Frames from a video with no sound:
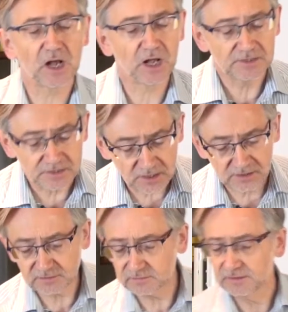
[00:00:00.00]
I
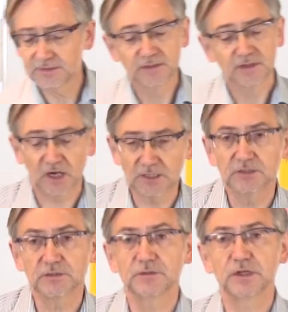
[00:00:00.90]
know I
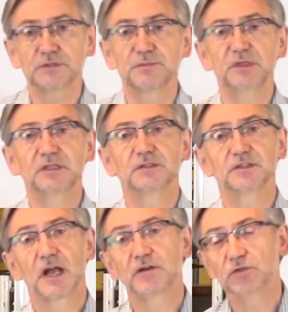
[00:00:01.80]
do know, speakers,
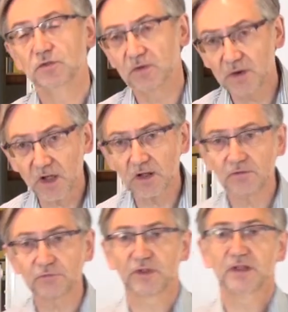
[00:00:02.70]
how you love